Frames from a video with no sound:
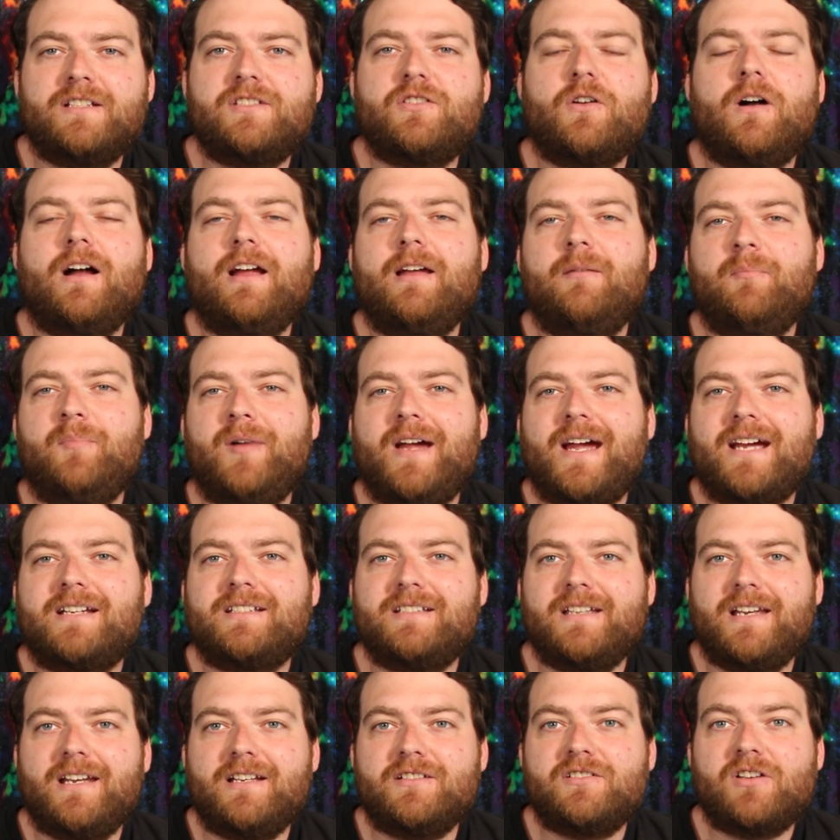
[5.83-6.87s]
So I am back
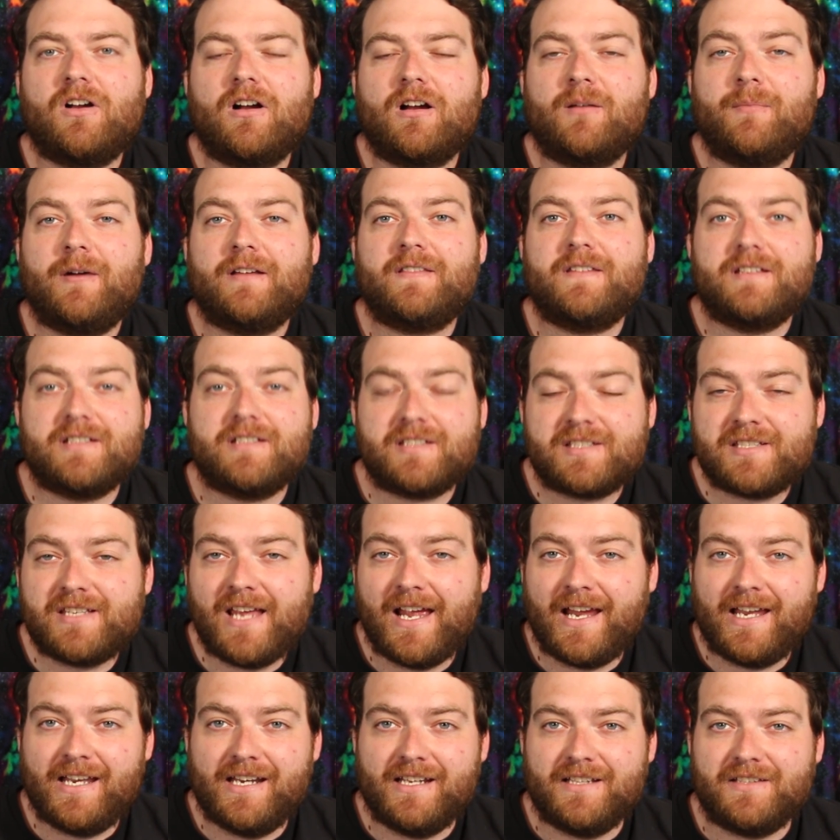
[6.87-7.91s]
today to talk about the
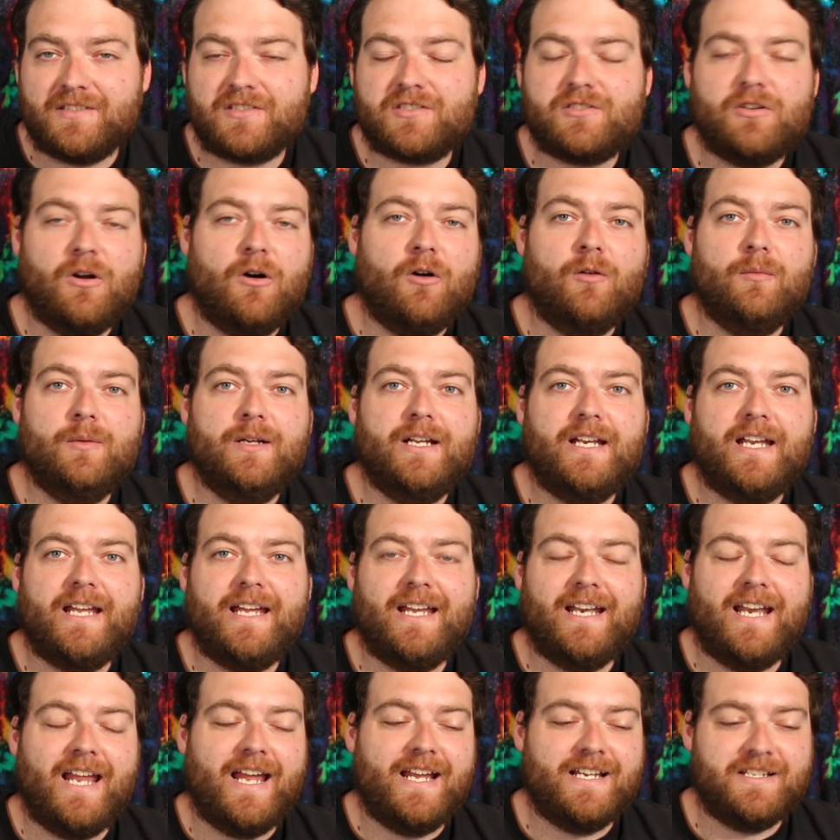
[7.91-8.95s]
second installment
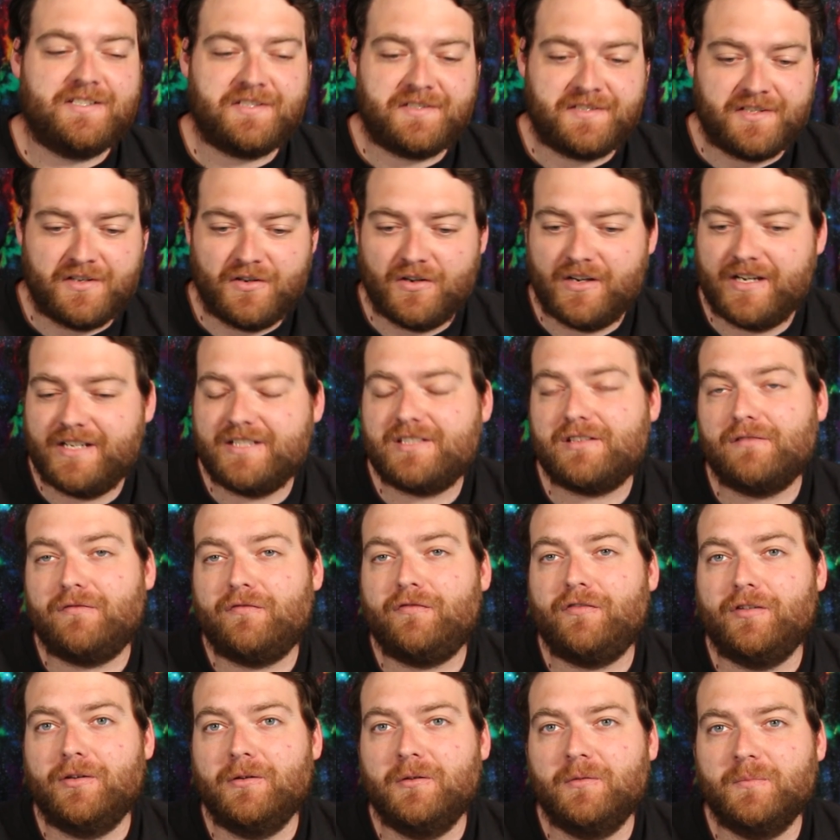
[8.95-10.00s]
in a series of
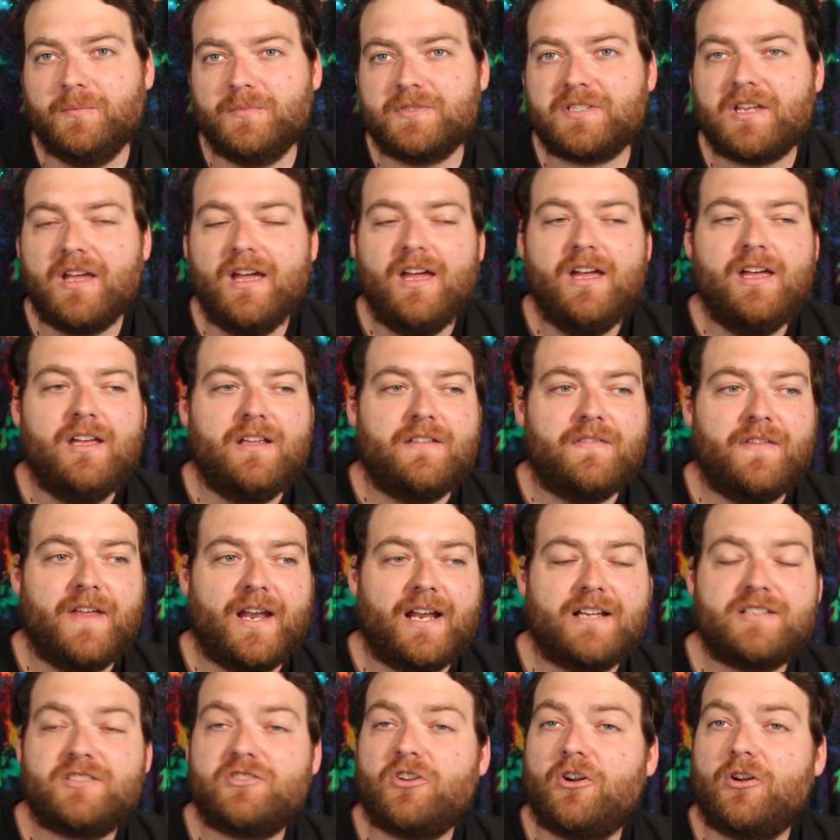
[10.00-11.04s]
films that
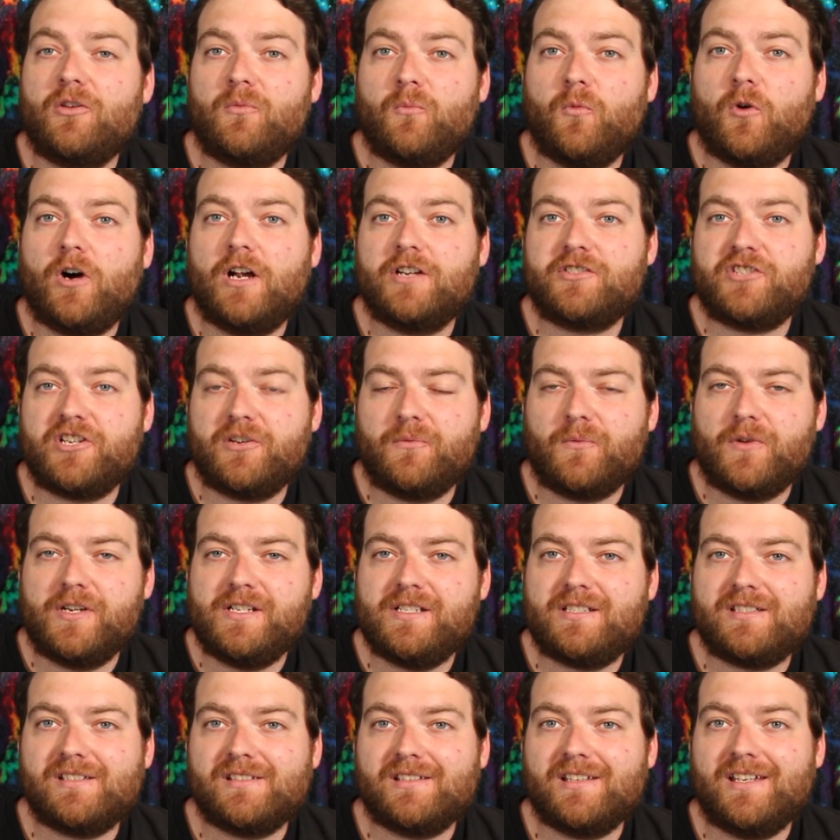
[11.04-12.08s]
I started watching
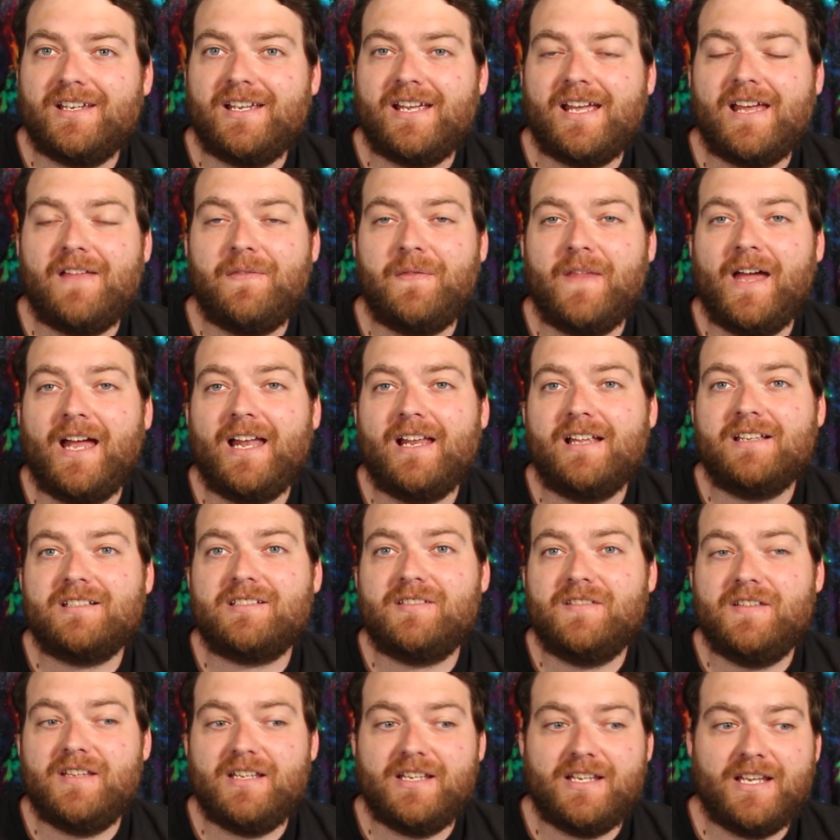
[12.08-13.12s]
recently, and that is
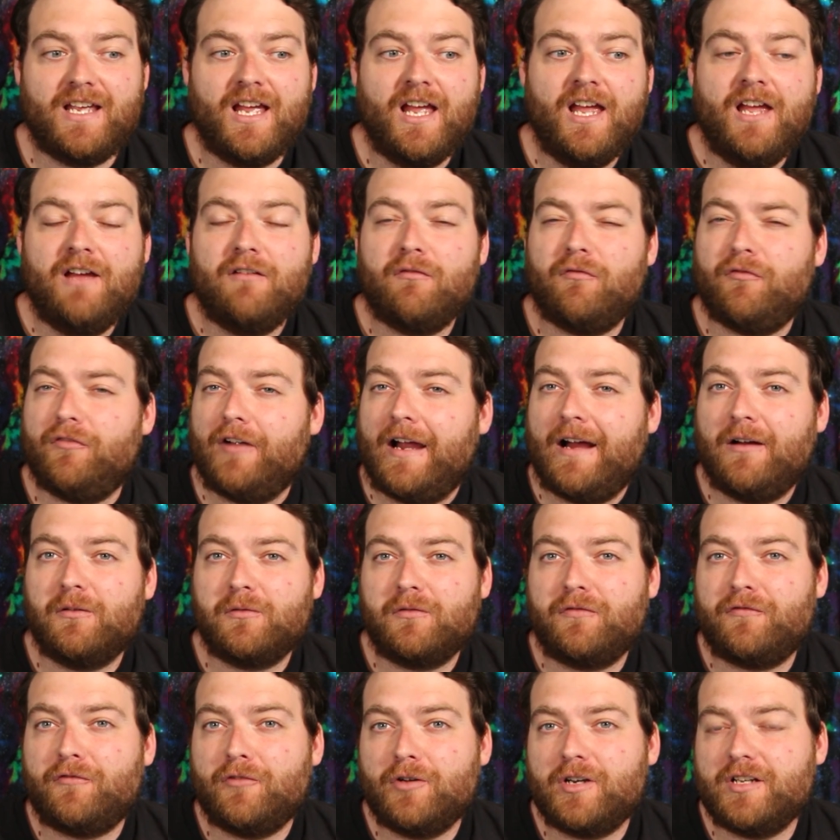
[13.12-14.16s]
the found
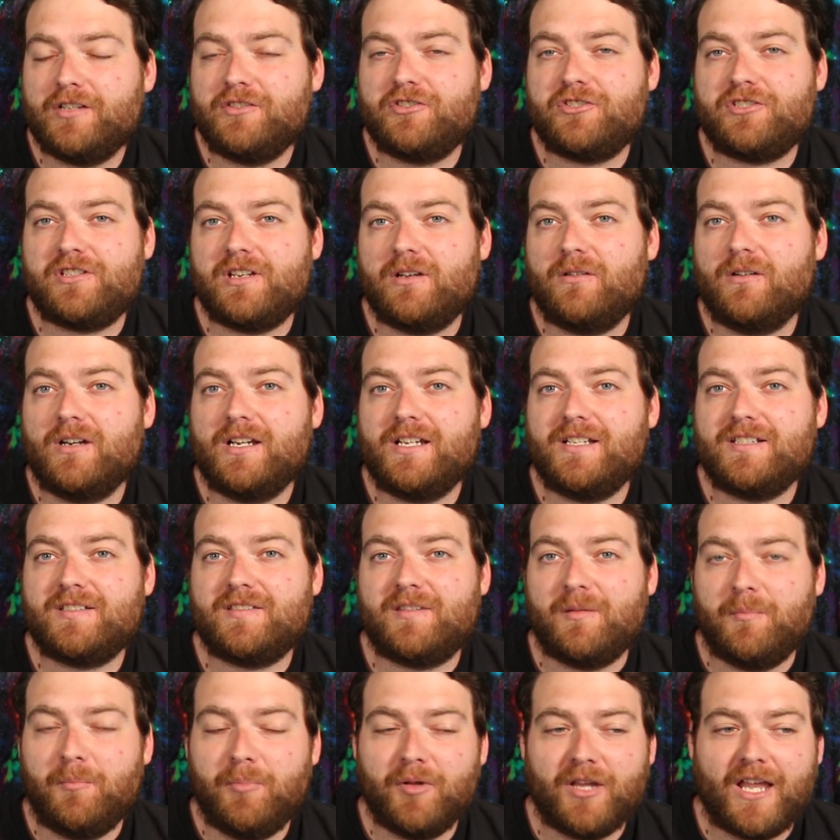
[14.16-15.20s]
footage series,
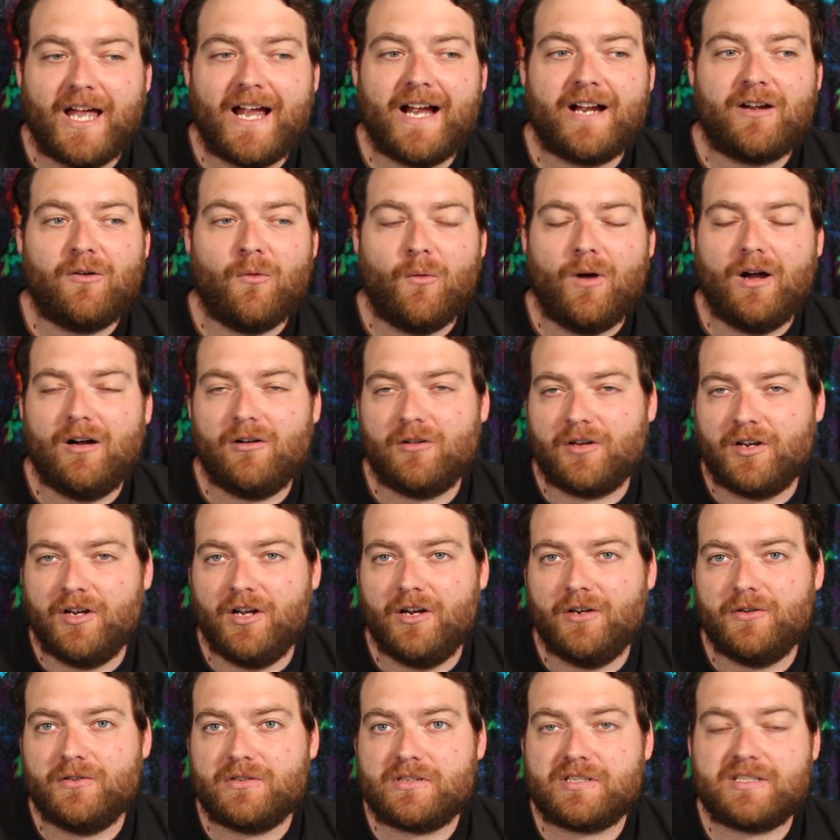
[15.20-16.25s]
The Blackwell
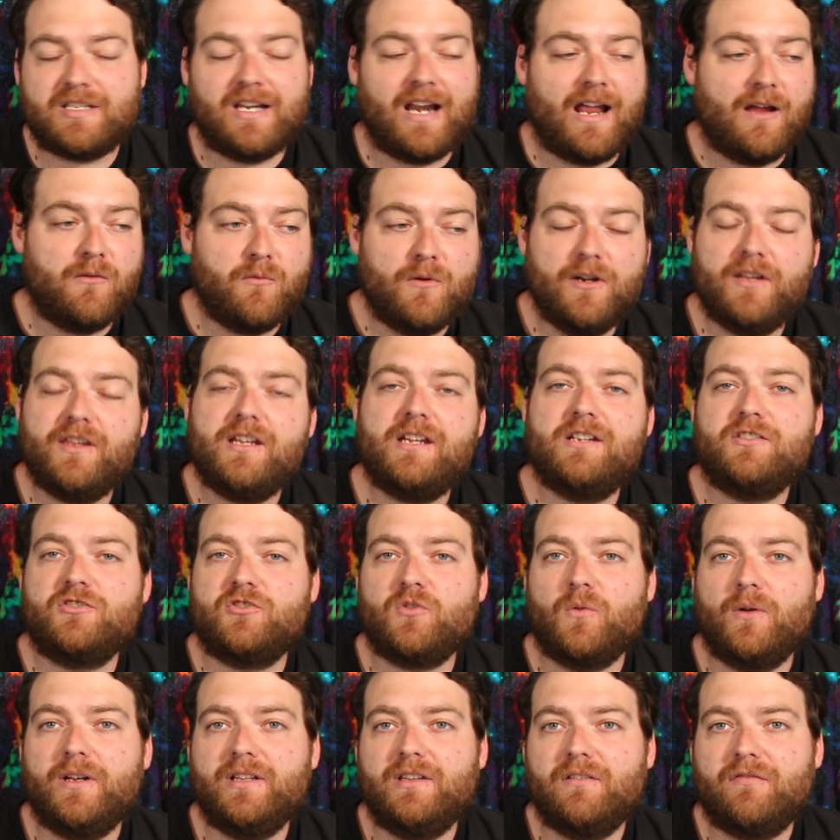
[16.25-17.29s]
Ghost. And I really
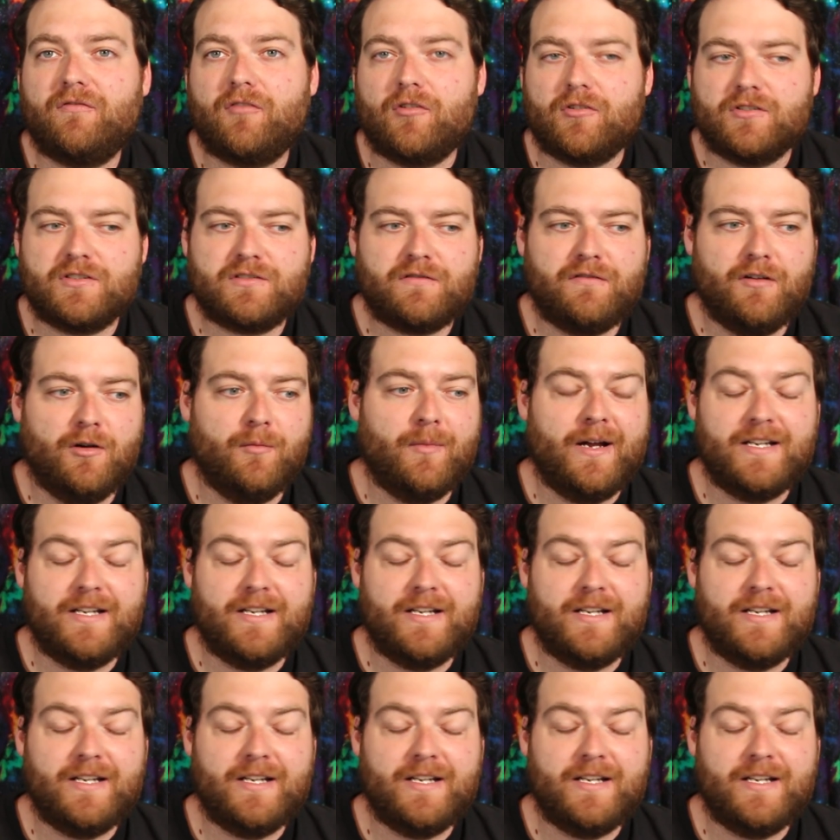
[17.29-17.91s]
enjoyed the first film.